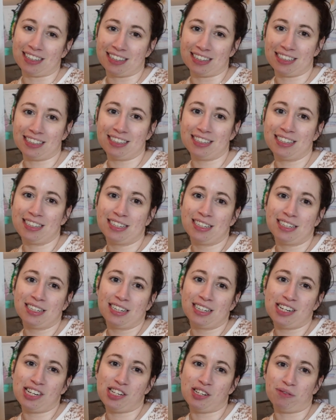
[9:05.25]
You can show them.
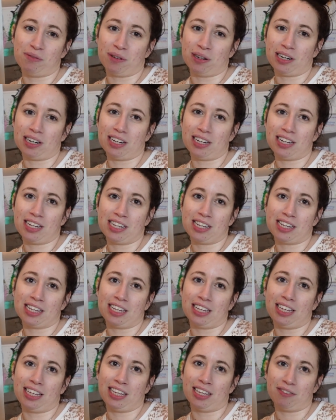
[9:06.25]
Do you want to
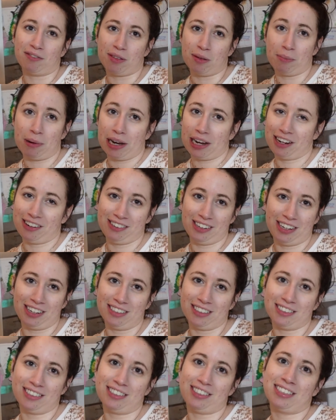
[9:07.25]
give the
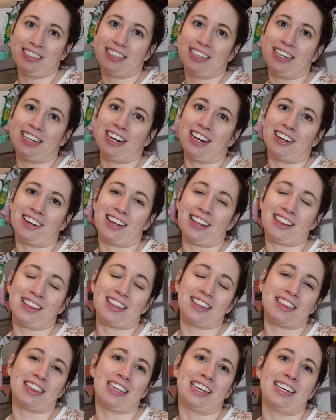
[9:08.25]
background and I'll get
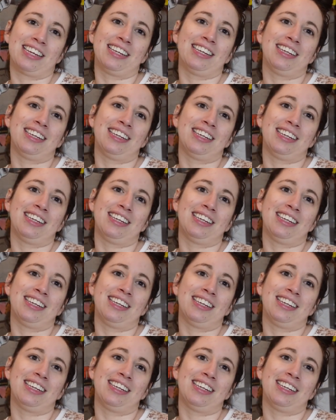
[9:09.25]
the thing?